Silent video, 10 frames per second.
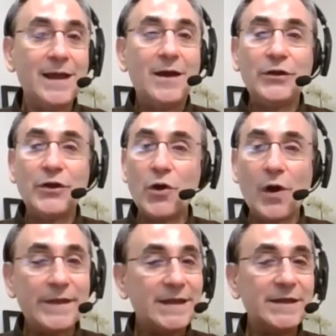You know, on
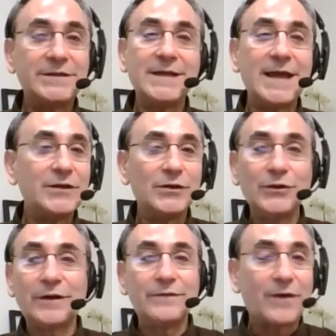the internet, you're looking
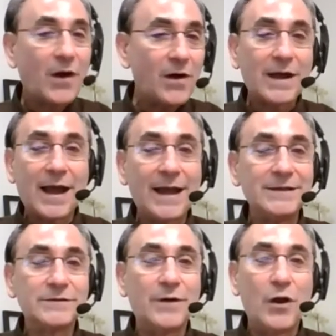for all kinds of
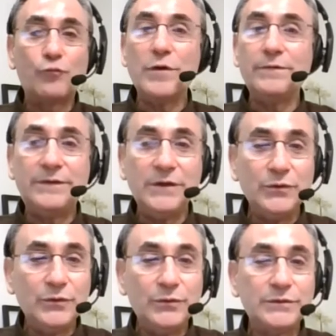
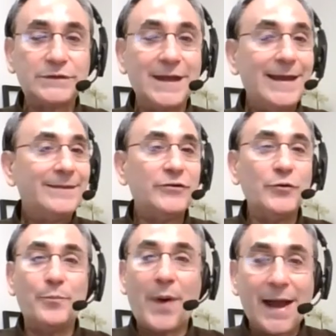reviews. Then you
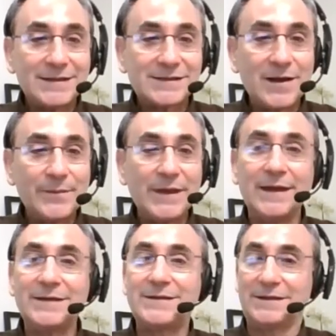buy something, it
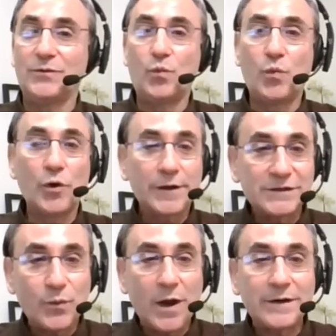doesn't work as
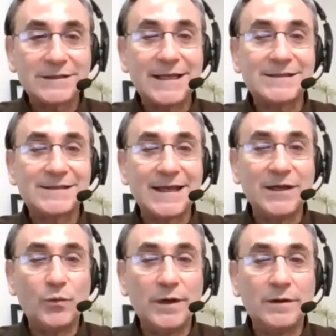well as they say it
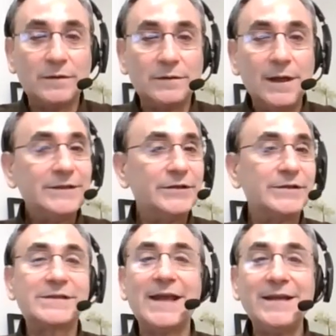will. You
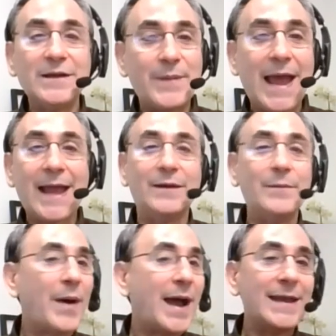send it back and
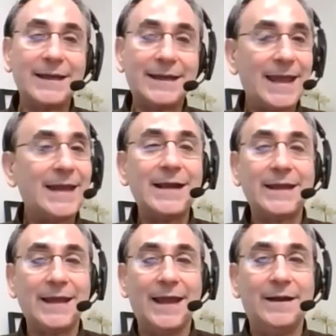buy it again and
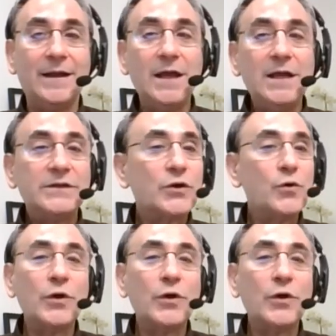again. So,